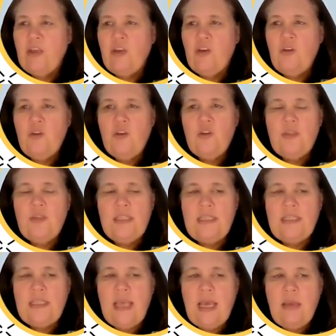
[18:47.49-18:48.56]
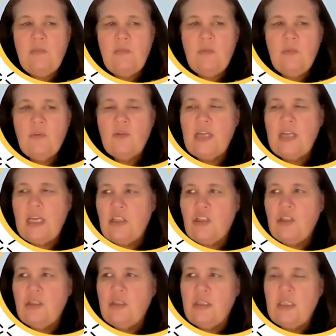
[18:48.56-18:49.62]
You use the same
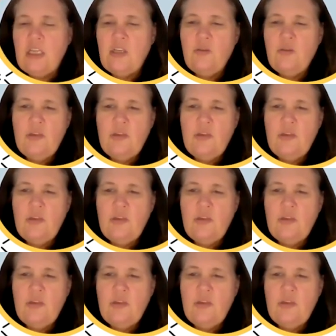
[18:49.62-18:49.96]
credentials that